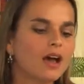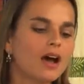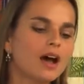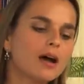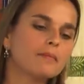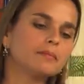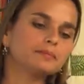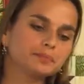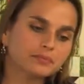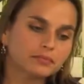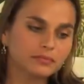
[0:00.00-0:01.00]
Um,
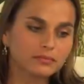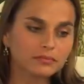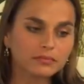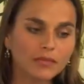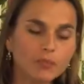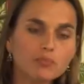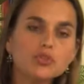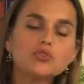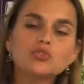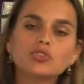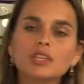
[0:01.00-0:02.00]

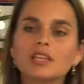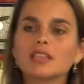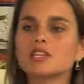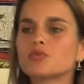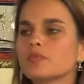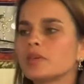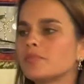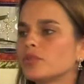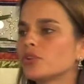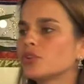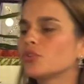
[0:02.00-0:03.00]
usually, these were
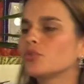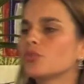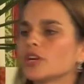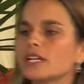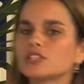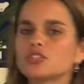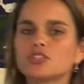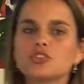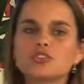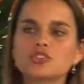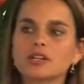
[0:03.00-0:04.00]
people who were
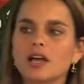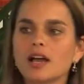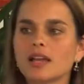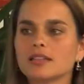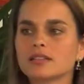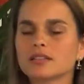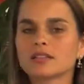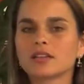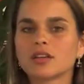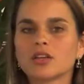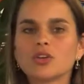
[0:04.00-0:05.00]
institutionalized,
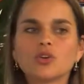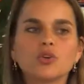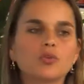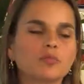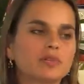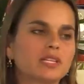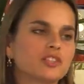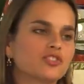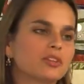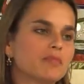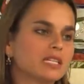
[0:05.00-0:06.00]
who were
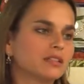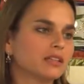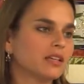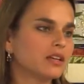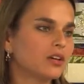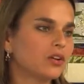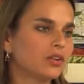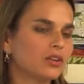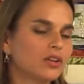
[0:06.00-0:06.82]
potentially mentally ill,